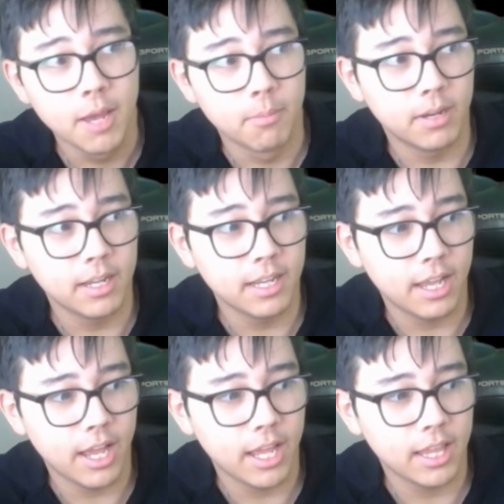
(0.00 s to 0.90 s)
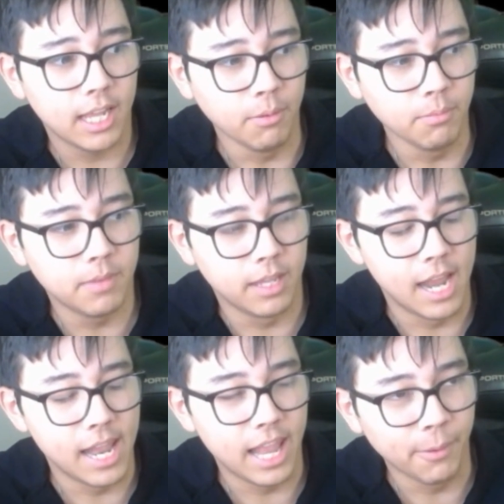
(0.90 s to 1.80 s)
But
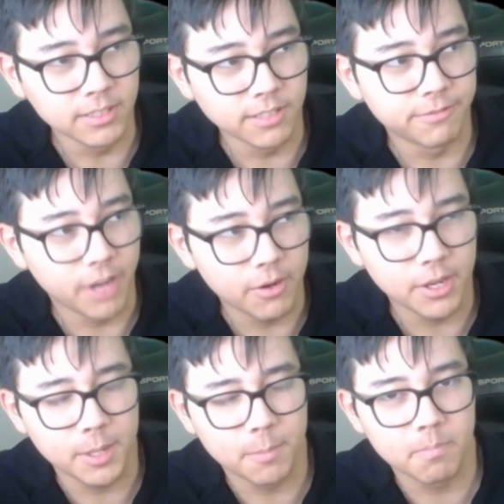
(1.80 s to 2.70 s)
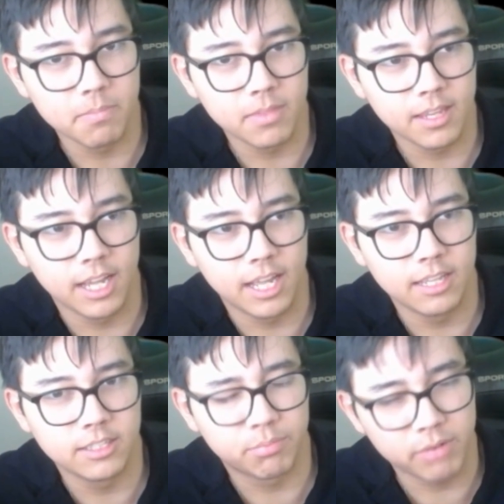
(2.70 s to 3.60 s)
that was a very
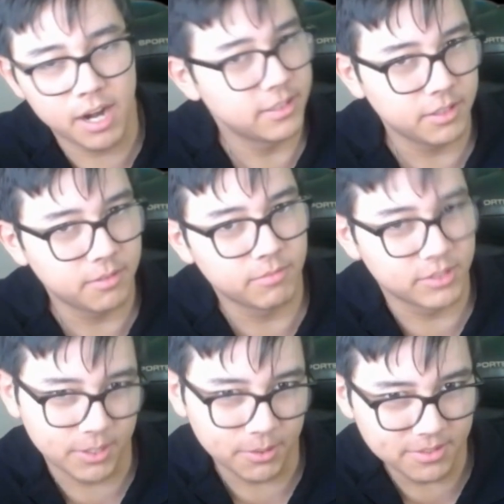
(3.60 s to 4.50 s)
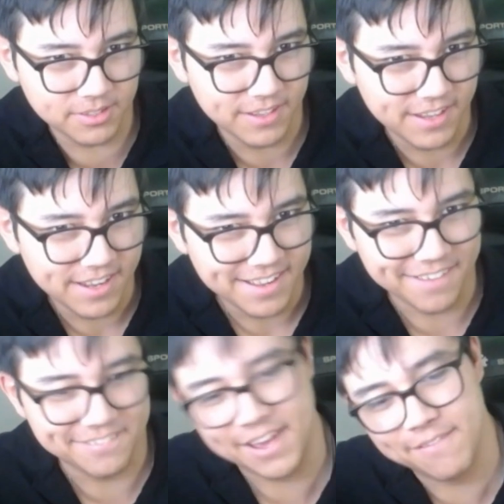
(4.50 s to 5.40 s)
surprising result of
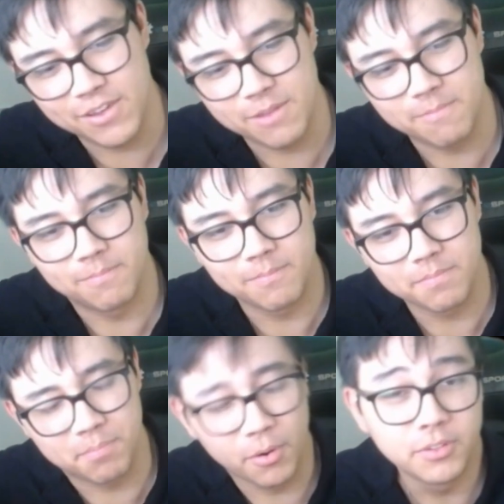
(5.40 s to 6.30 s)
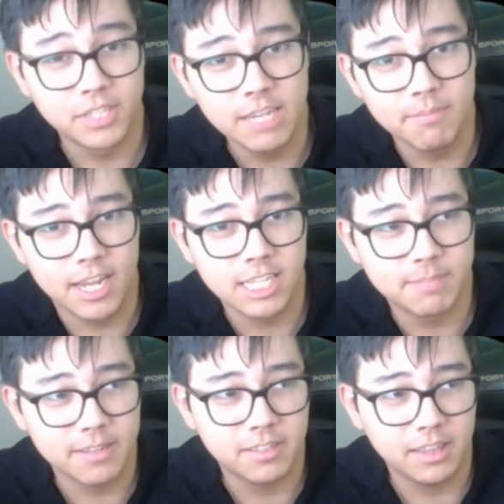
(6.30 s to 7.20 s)
having both teammates
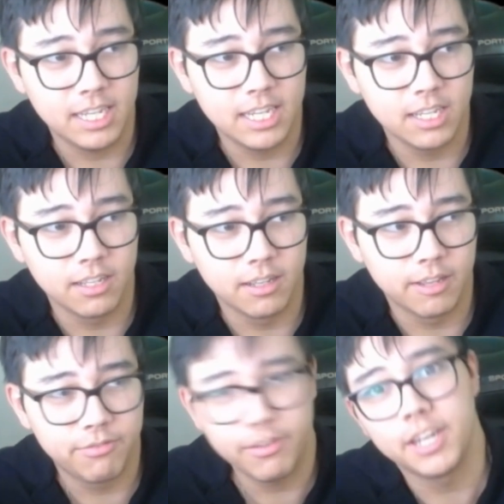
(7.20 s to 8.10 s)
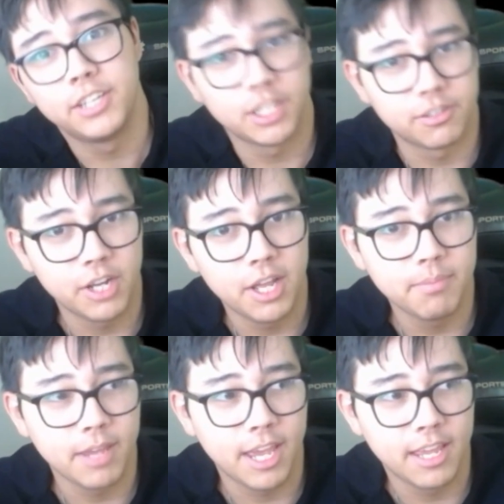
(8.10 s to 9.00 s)
basically fucking each other up,
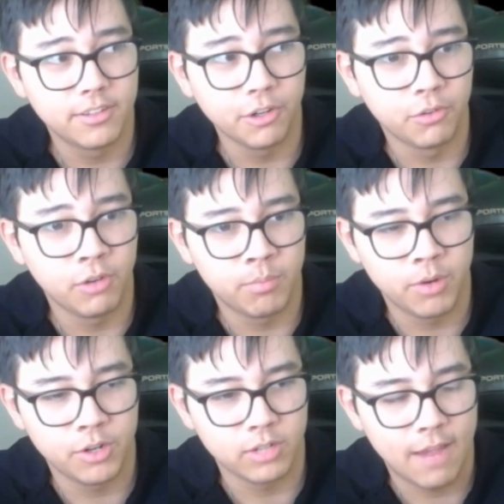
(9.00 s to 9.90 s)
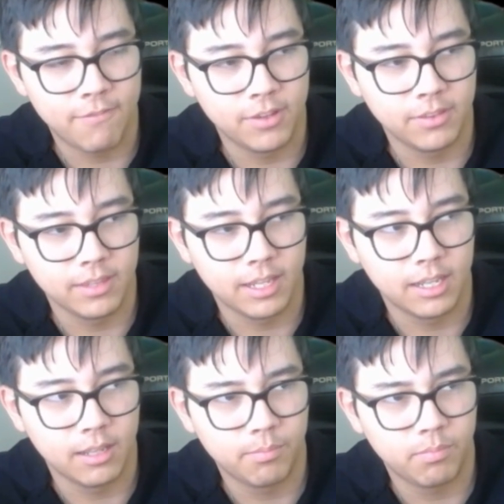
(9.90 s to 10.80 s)
and Sheldon Creed pretty sure having
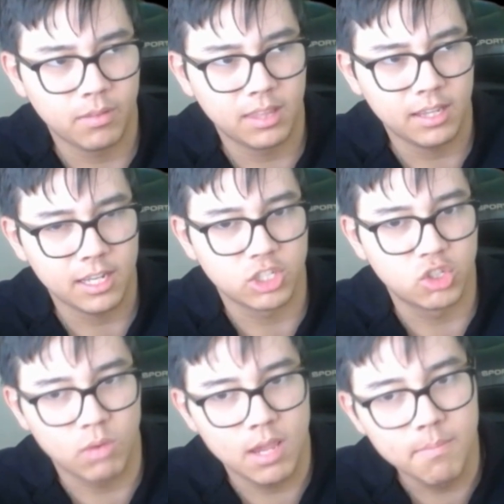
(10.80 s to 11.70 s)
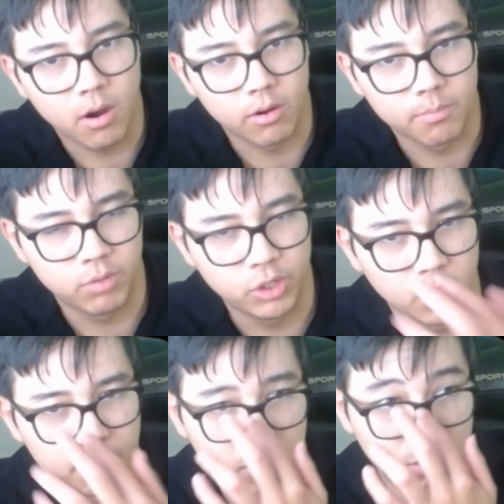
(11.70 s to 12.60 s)
I think like a sway bar pretty sure
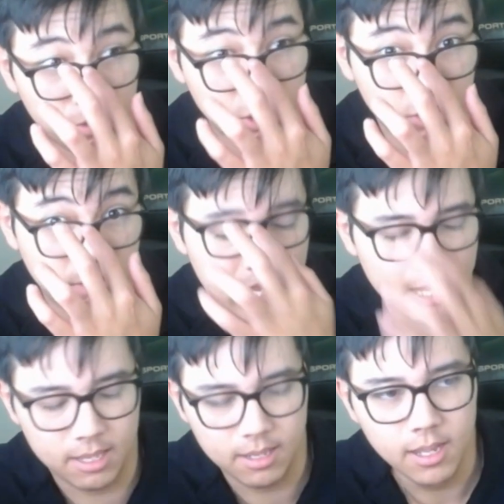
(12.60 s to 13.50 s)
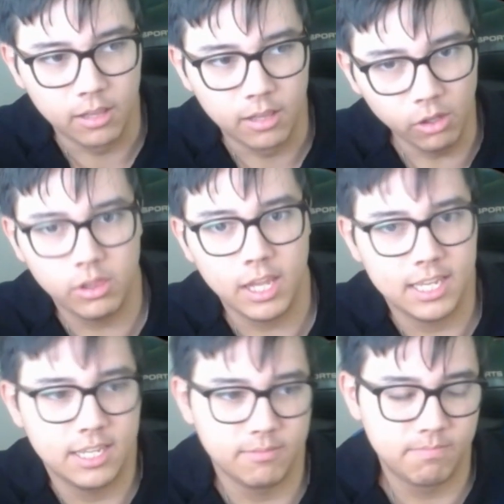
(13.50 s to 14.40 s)
broke, which is why he looked like
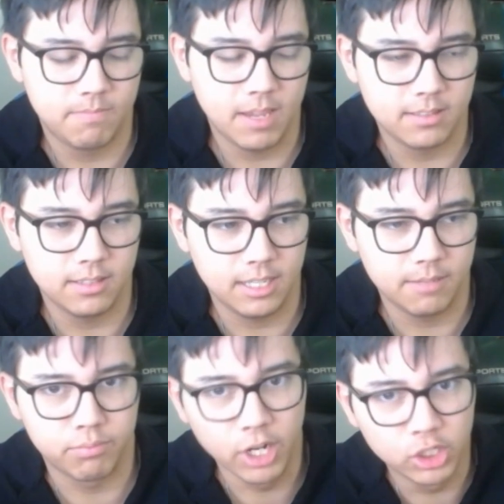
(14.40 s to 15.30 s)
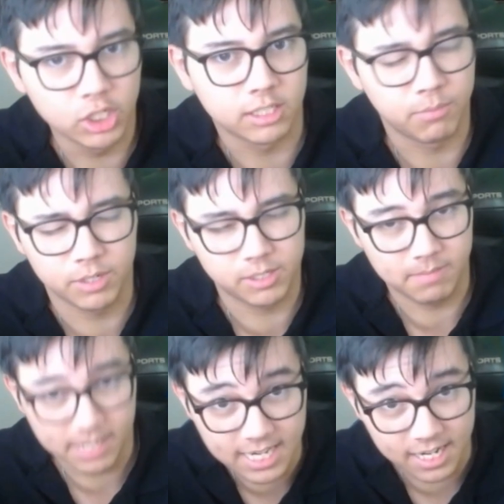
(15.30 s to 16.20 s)
he had basically brake checked it, which
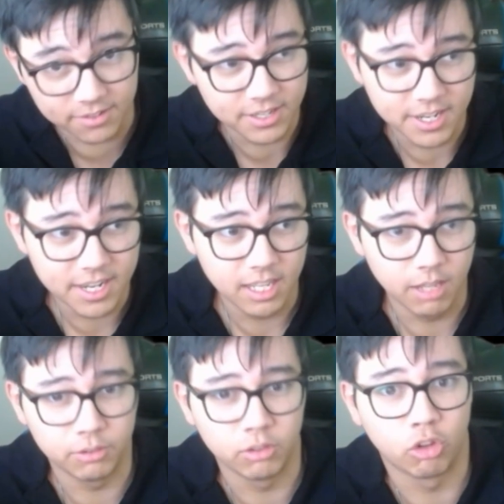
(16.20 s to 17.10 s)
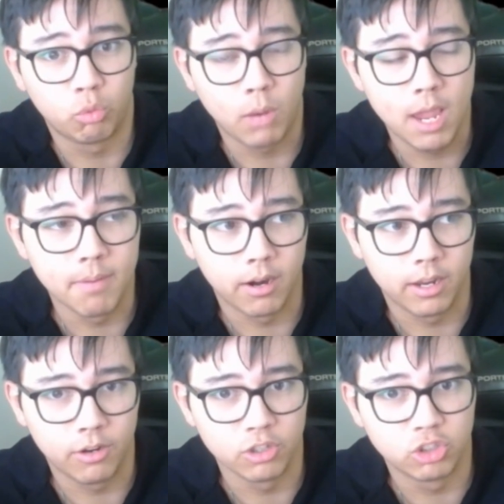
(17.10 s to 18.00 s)
he didn't. It was just a sway bar. He
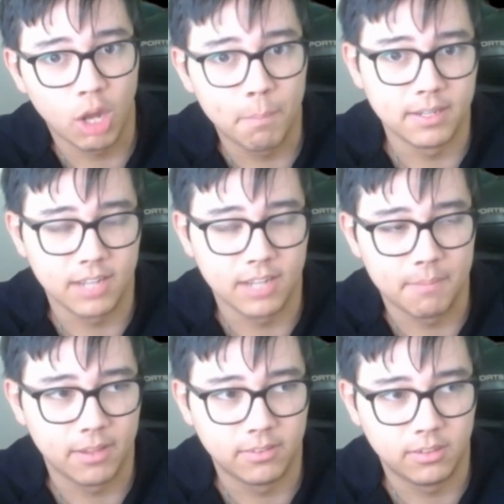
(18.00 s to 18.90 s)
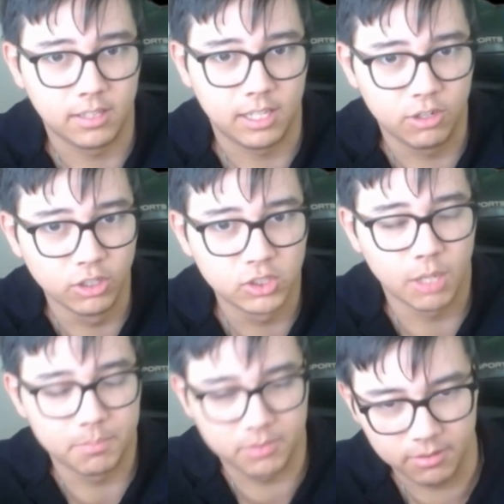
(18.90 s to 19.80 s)
couldn't stop in time basically. He couldn't
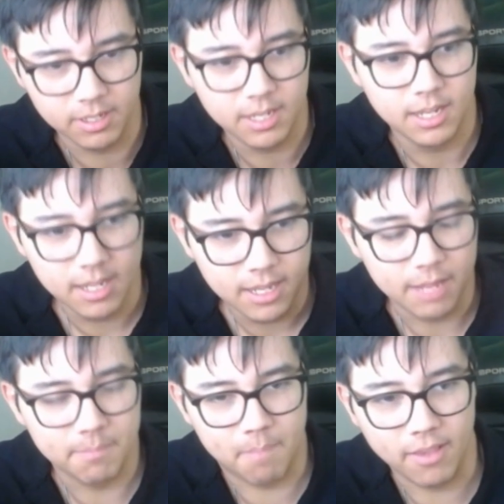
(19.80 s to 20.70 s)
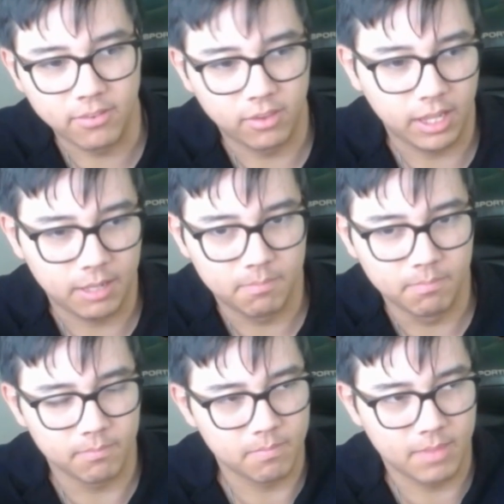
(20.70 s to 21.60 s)
stop, so he basically
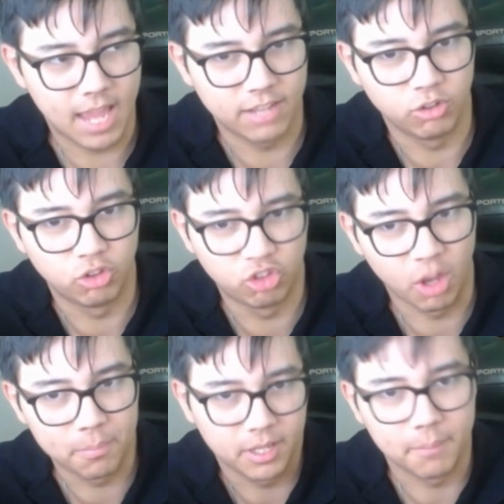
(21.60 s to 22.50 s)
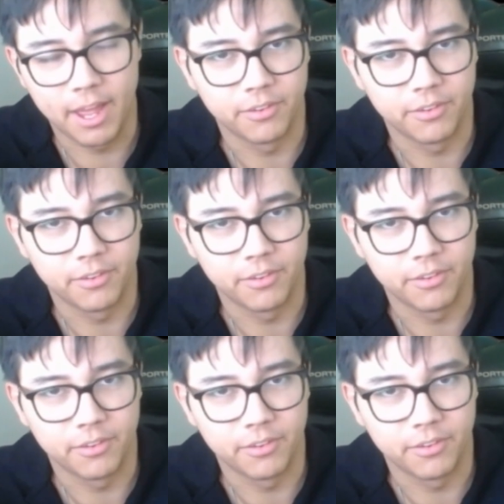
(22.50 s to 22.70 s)
had to stop somehow.